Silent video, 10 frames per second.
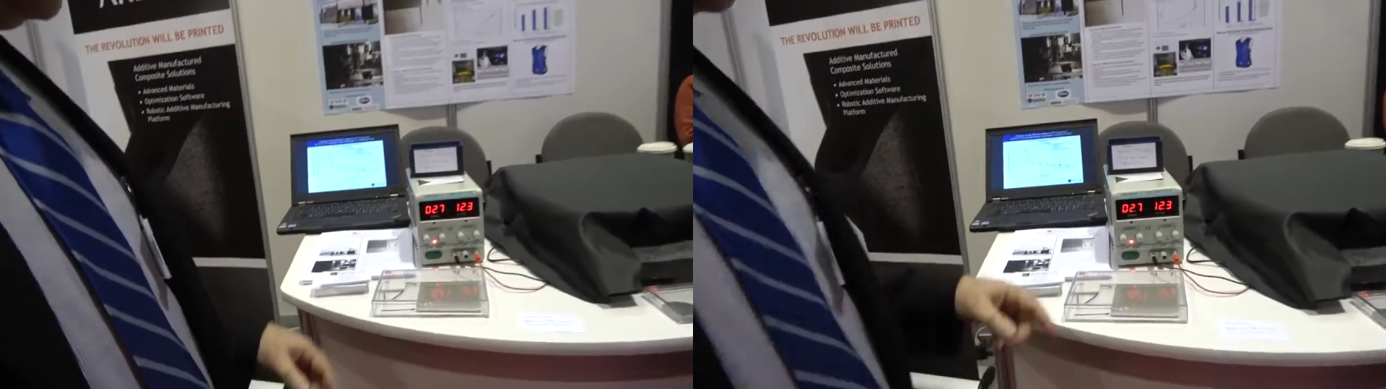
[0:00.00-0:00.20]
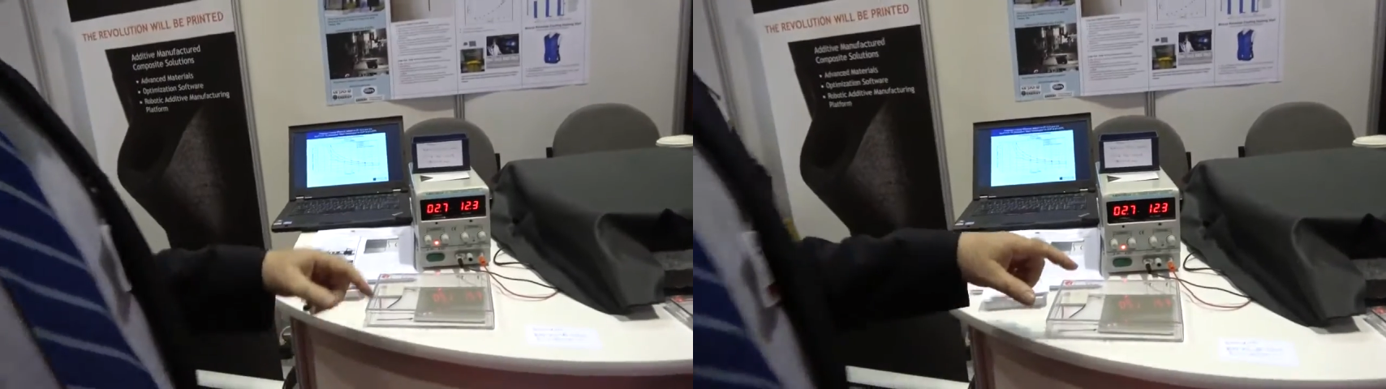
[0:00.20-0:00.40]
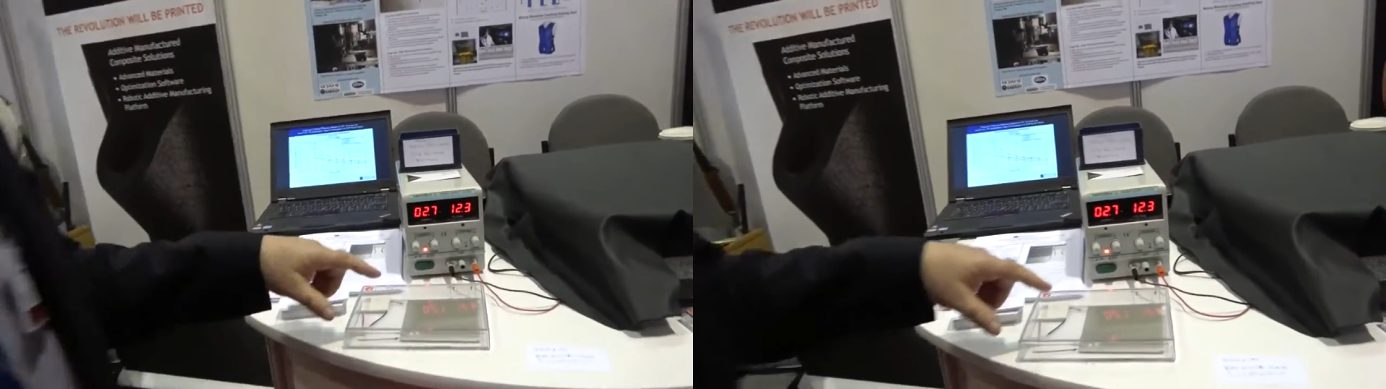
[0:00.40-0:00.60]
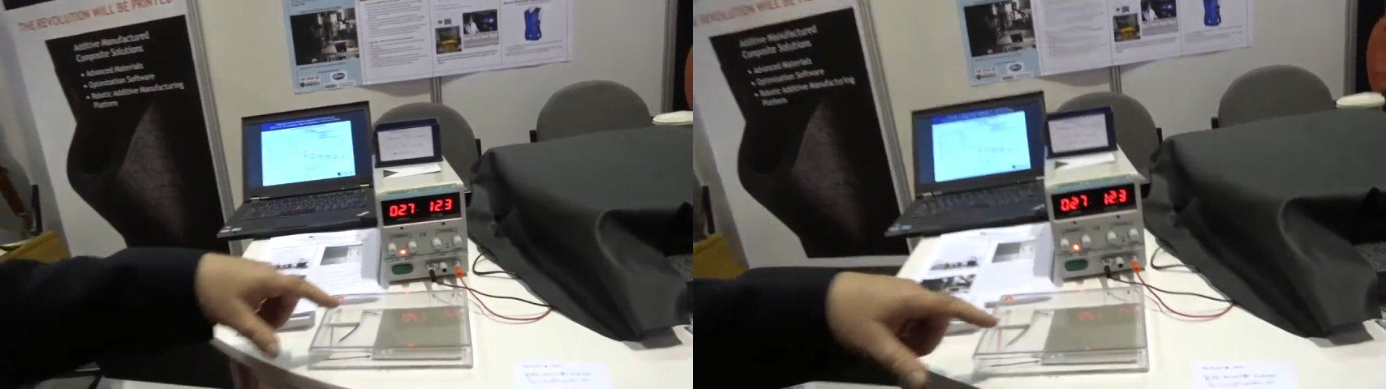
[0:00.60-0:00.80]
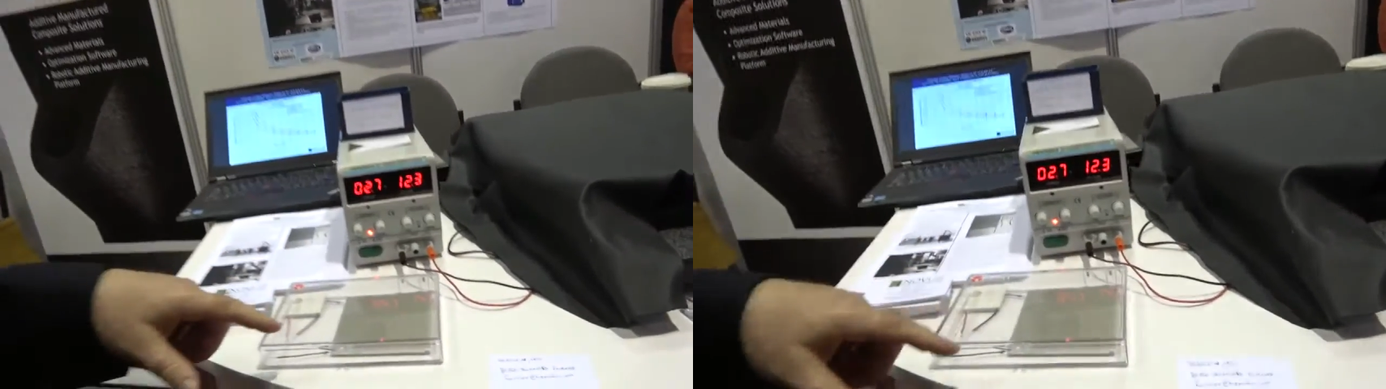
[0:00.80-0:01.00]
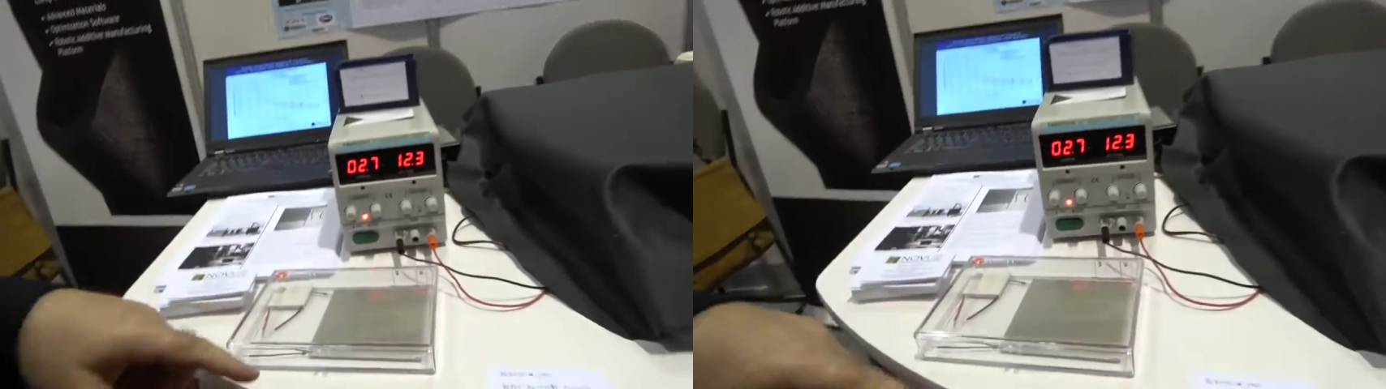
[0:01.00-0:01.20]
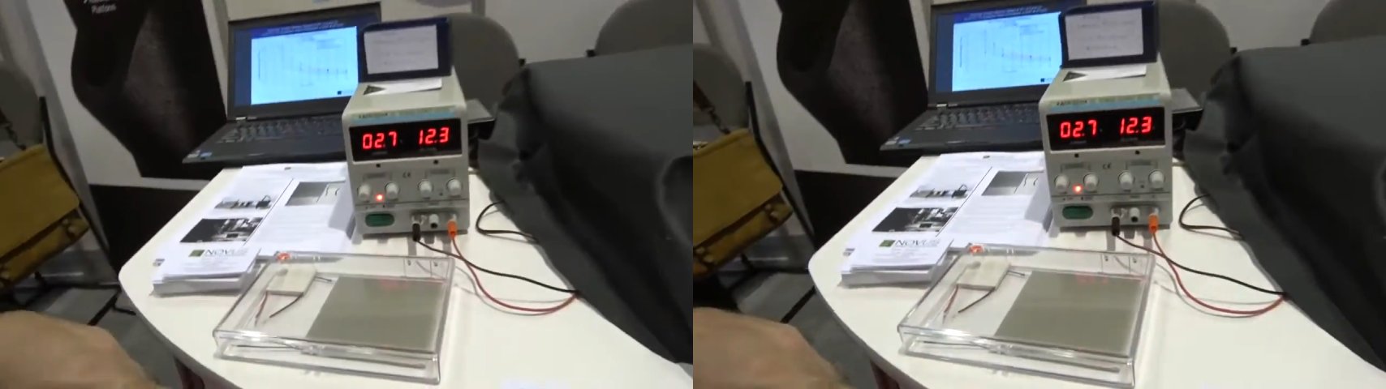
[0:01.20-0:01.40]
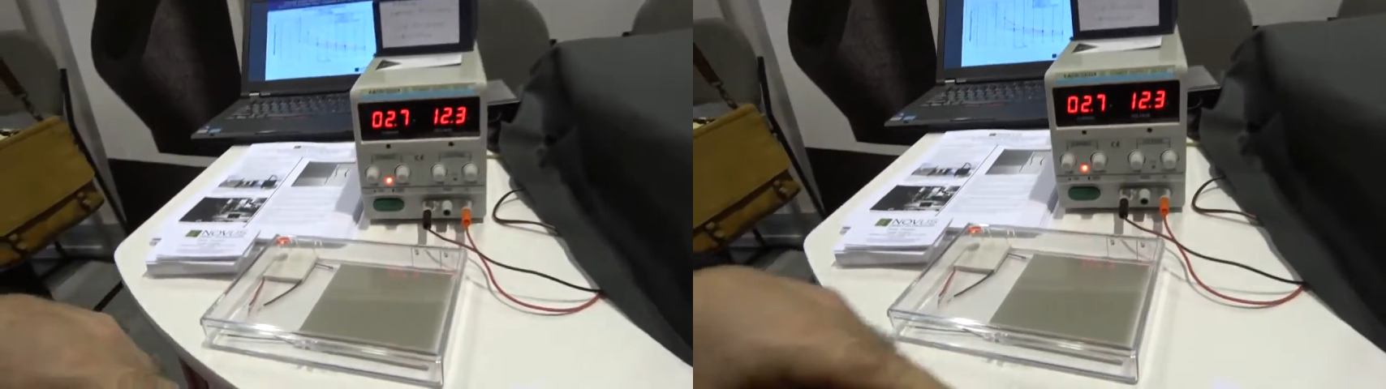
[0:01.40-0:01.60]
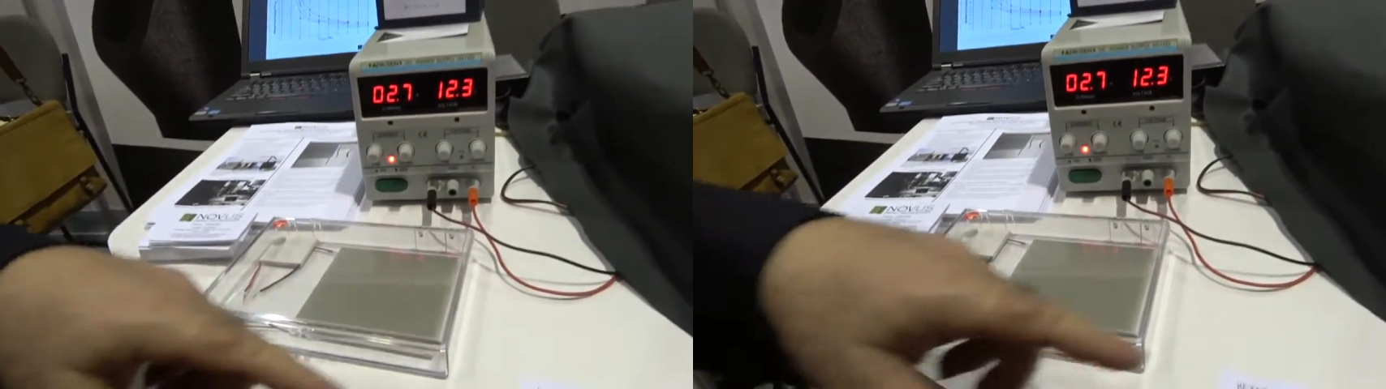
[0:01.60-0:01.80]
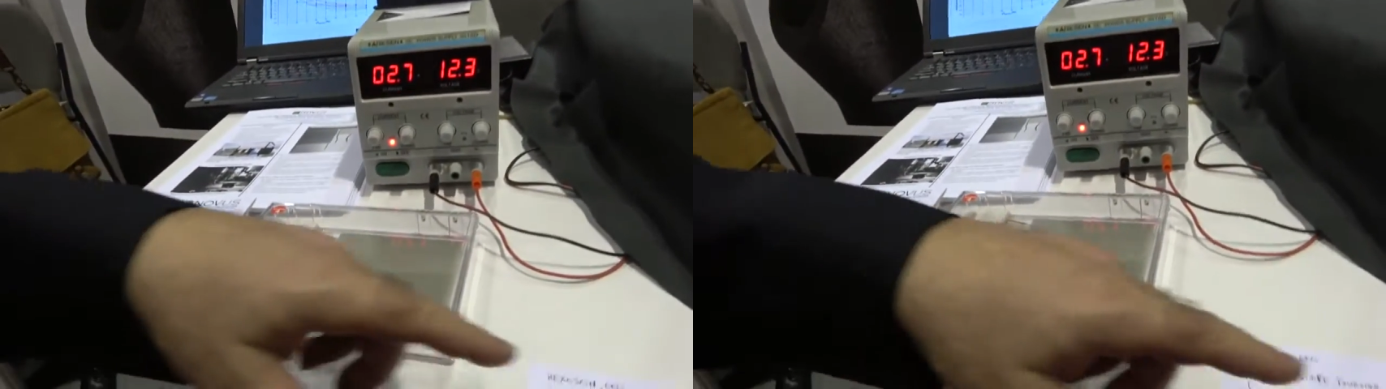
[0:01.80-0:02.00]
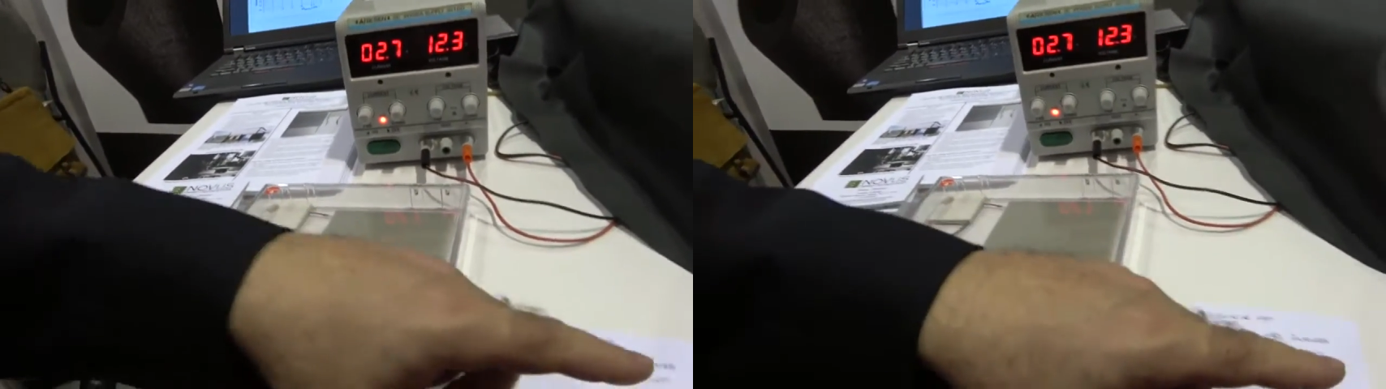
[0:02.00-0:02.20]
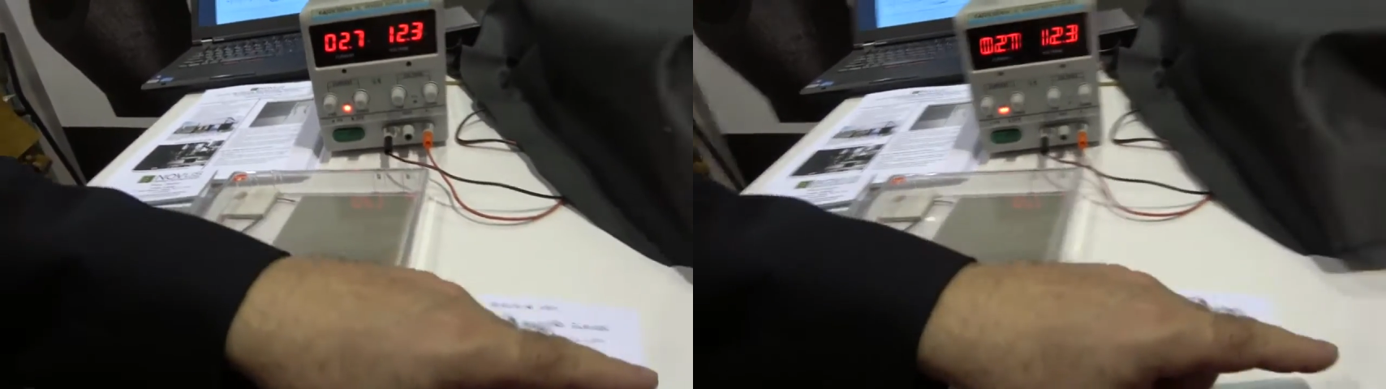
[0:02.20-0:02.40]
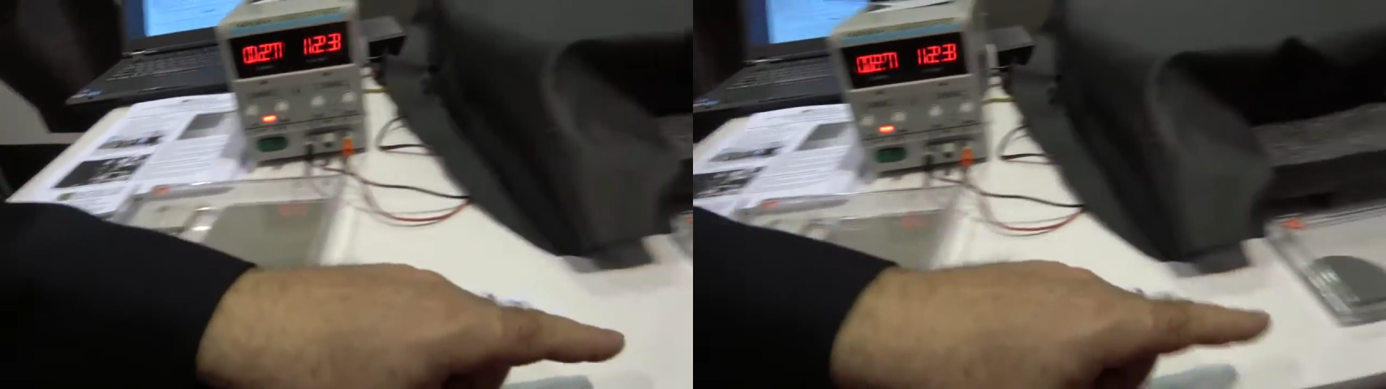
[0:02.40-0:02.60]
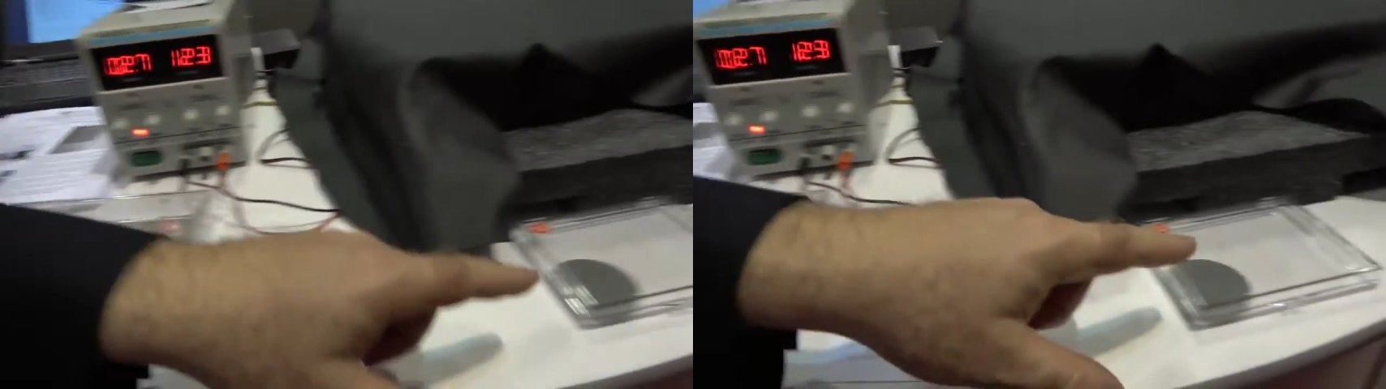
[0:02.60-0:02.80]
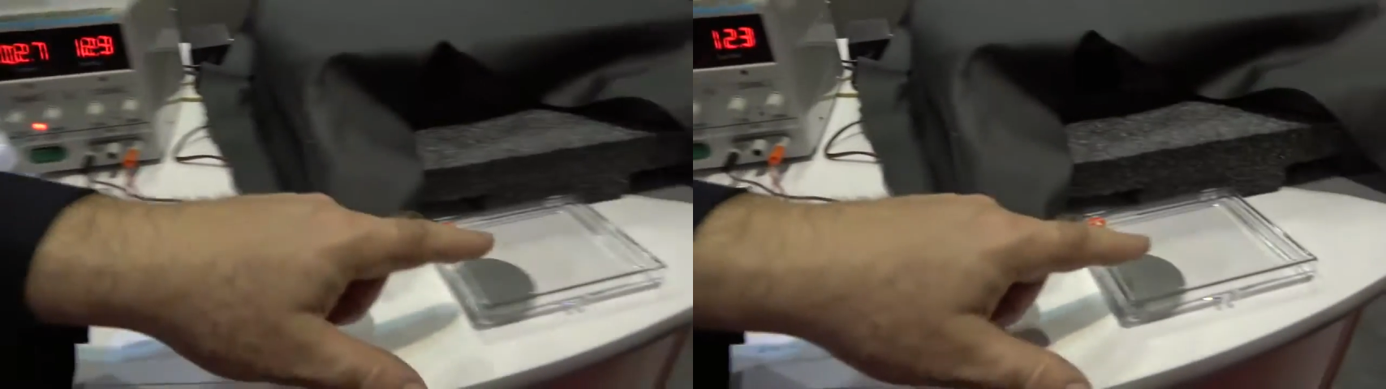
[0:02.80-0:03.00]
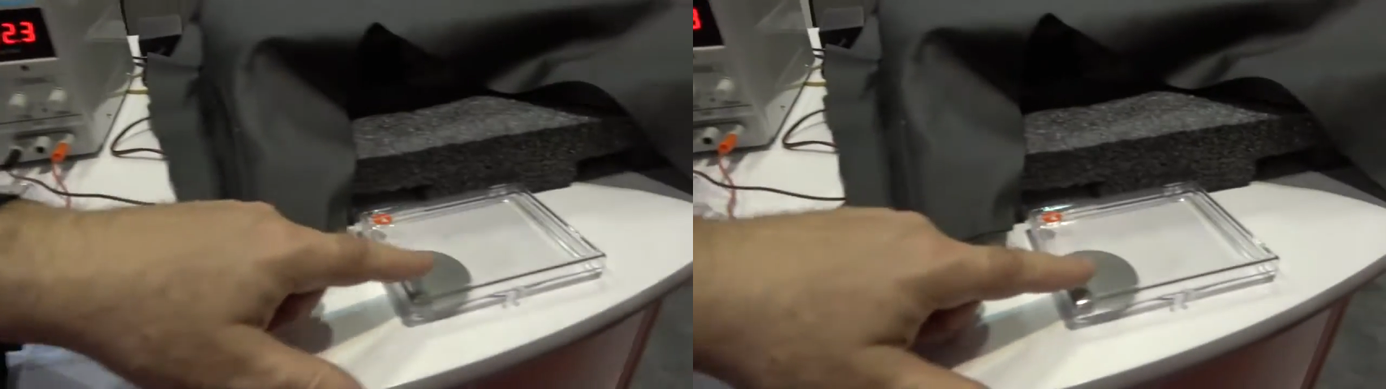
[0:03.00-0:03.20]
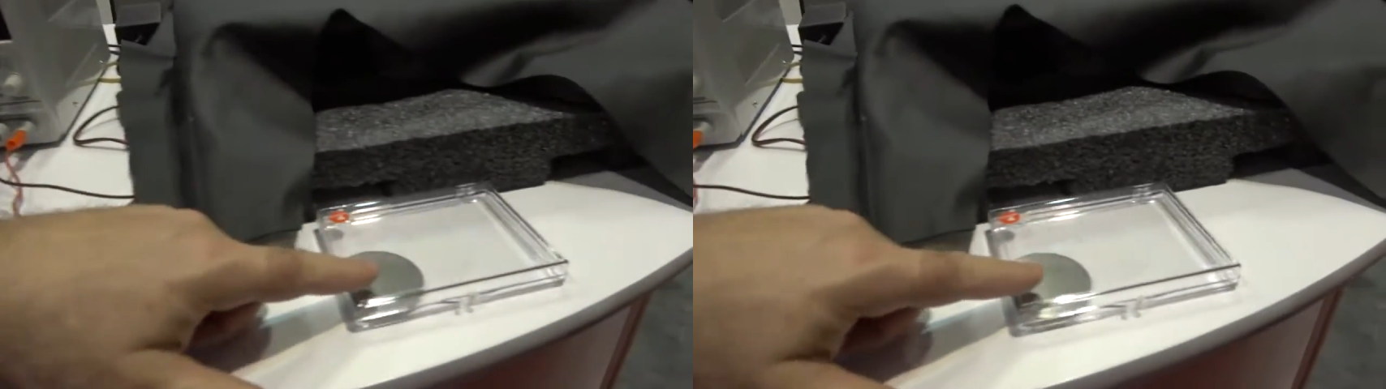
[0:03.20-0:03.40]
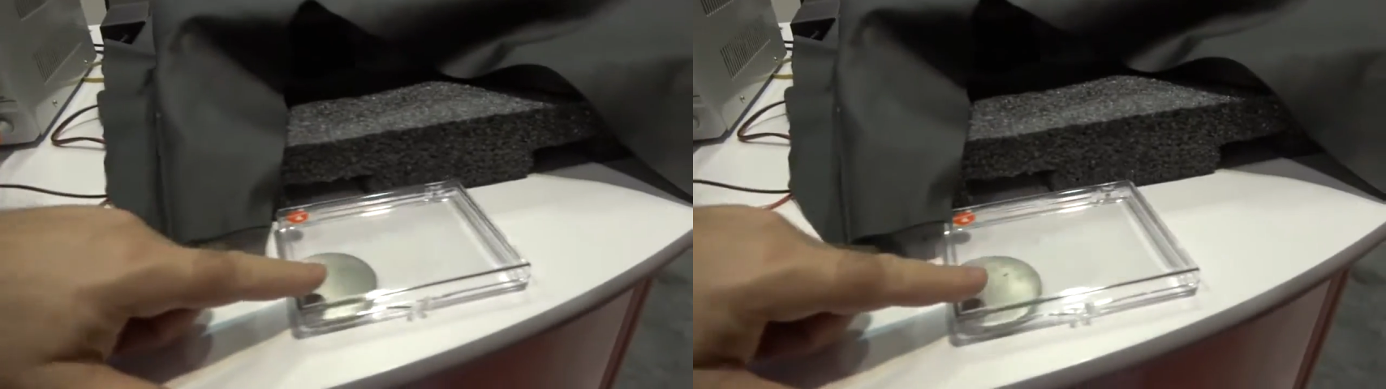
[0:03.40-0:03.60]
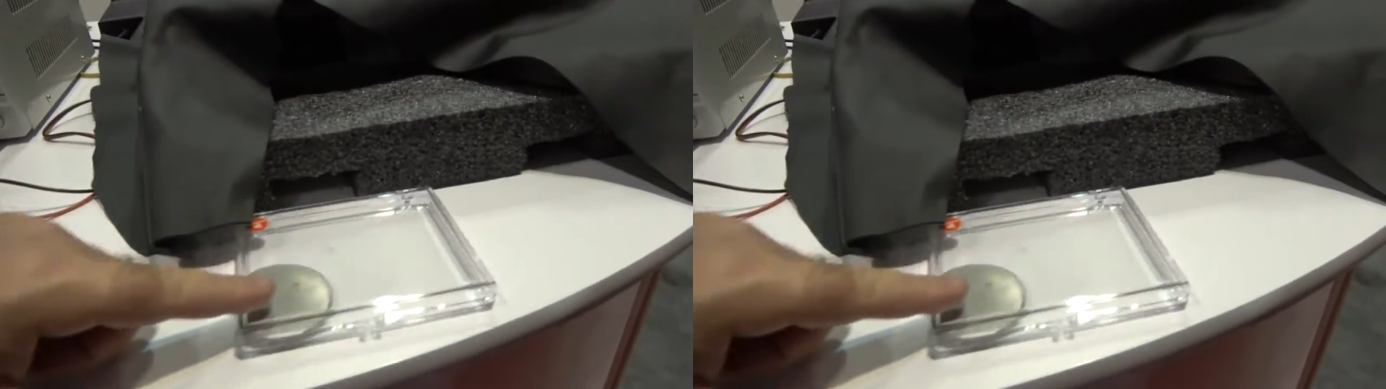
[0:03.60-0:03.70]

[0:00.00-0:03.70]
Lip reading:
[unreadable: no face in view]